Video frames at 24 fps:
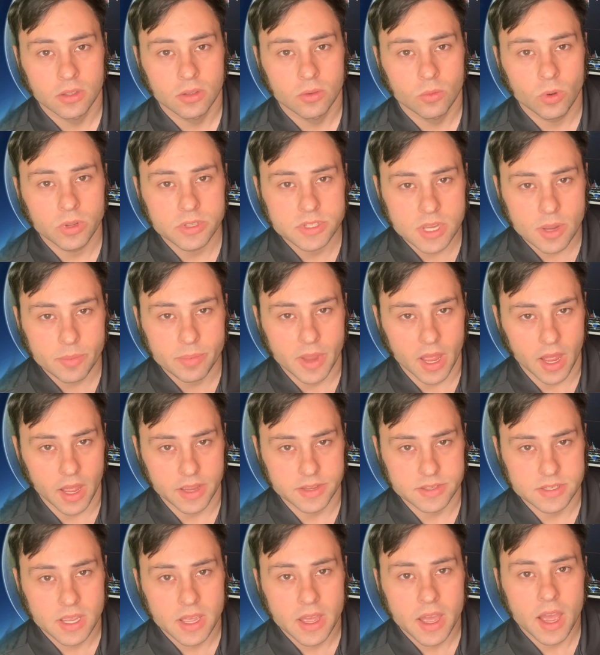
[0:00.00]
What's up
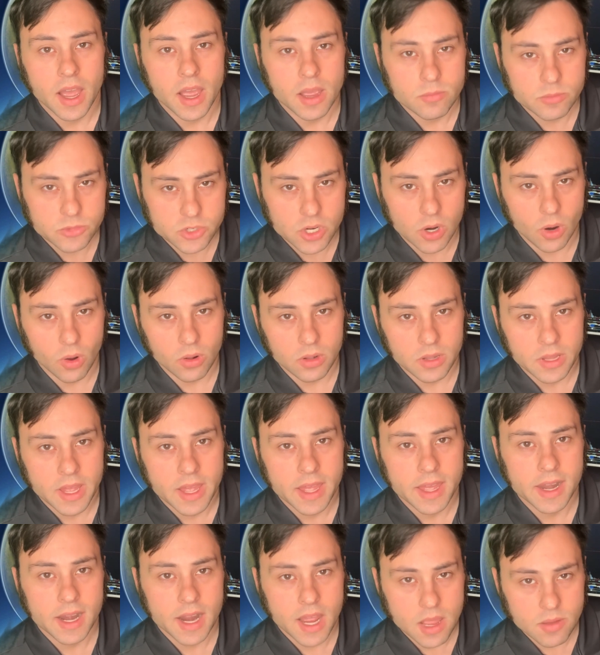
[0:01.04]
guys? I'm Joel
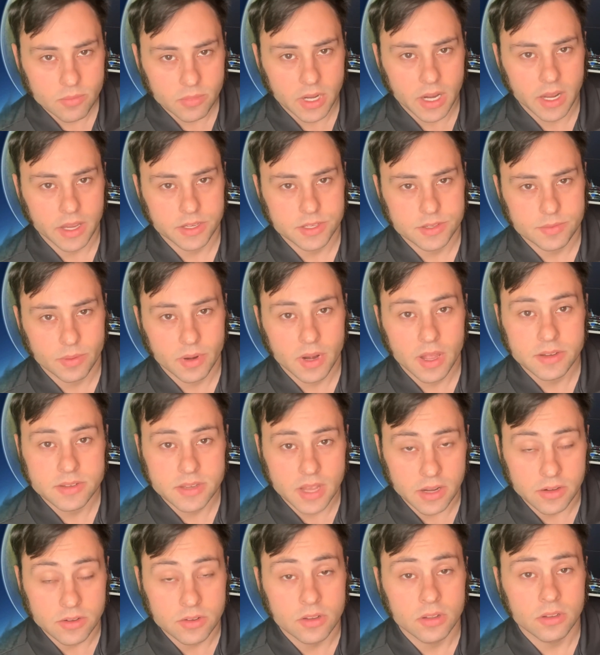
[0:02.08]
and I'm an expert at
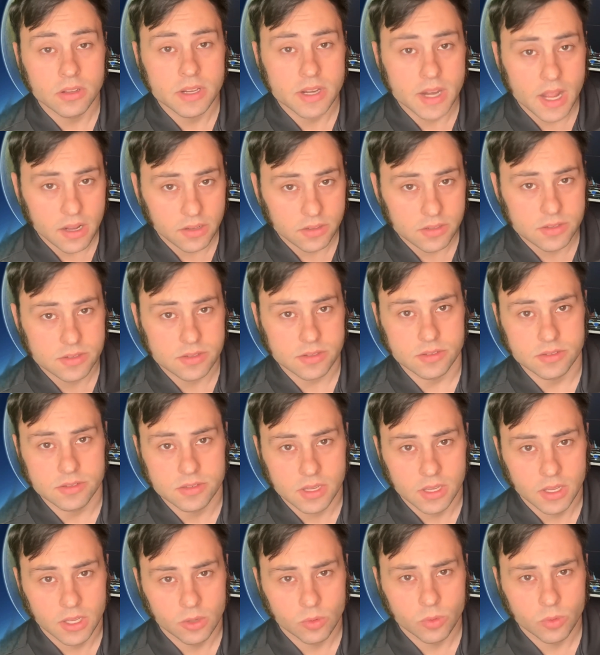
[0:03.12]
technical analysis.